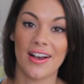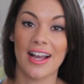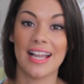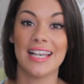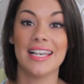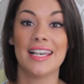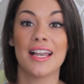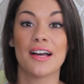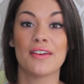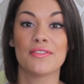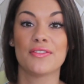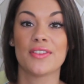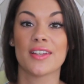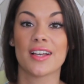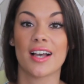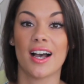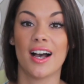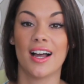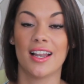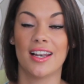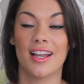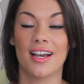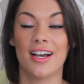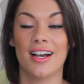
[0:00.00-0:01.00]
I love the
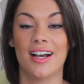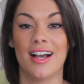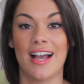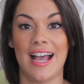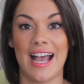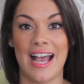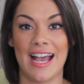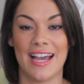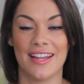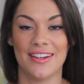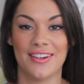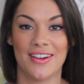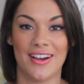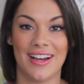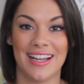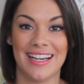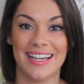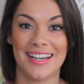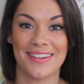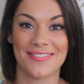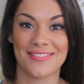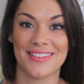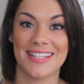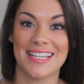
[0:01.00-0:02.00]
colour and I
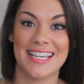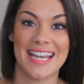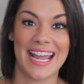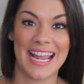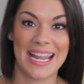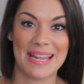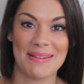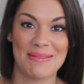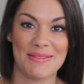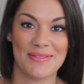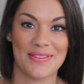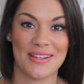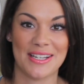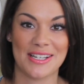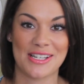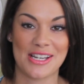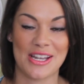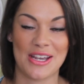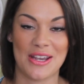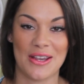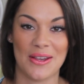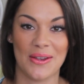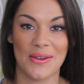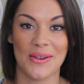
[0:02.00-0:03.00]
love the name of it
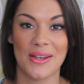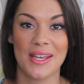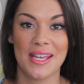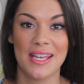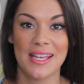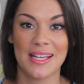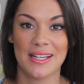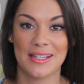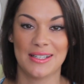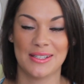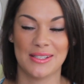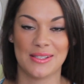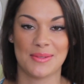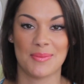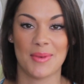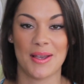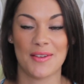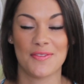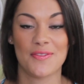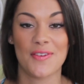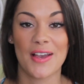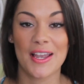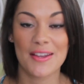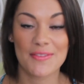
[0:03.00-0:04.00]
too, because my
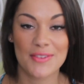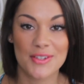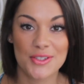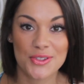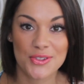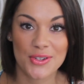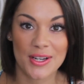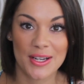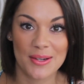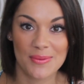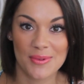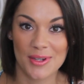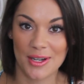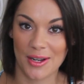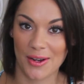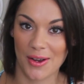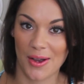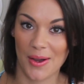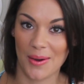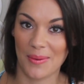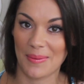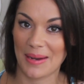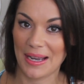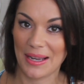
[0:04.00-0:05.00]
favourite drink when I
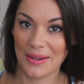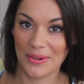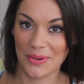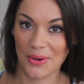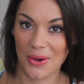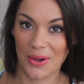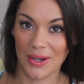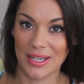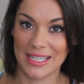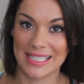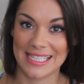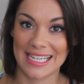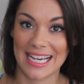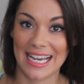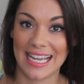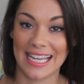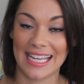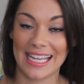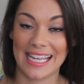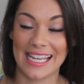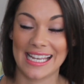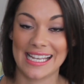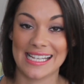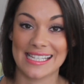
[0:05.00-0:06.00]
go away on
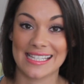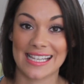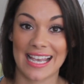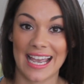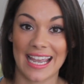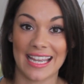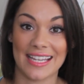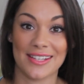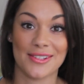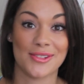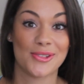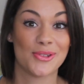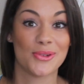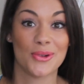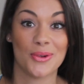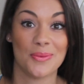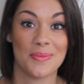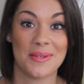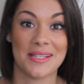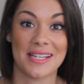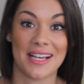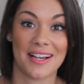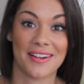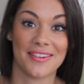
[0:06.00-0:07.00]
holiday is a
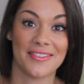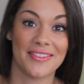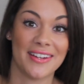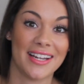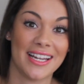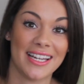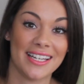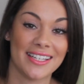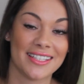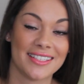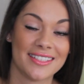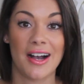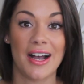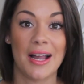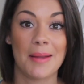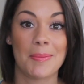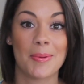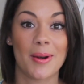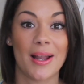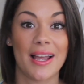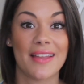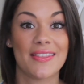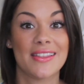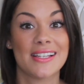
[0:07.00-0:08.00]
strawberry daiquiri. I
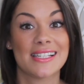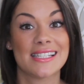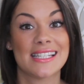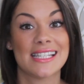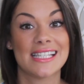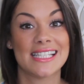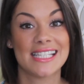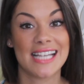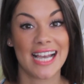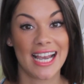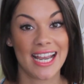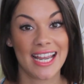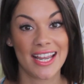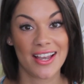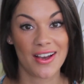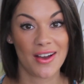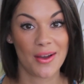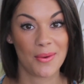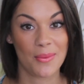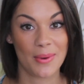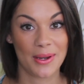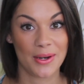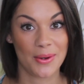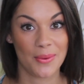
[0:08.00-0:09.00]
applied this the day
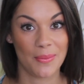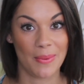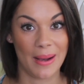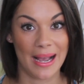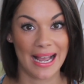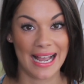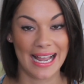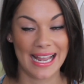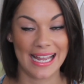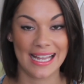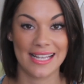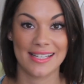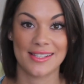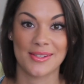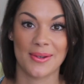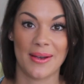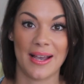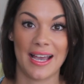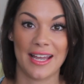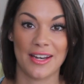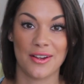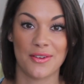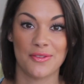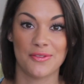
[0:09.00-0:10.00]
I went away, so I
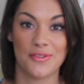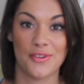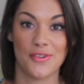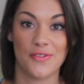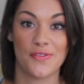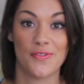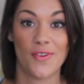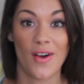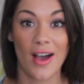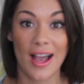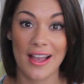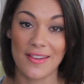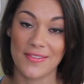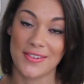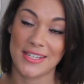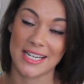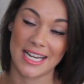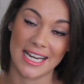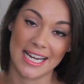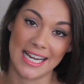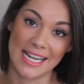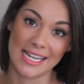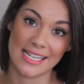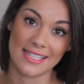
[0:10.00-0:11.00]
had it on for 5
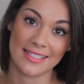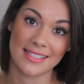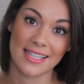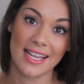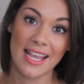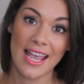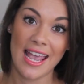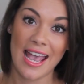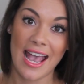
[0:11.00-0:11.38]
days,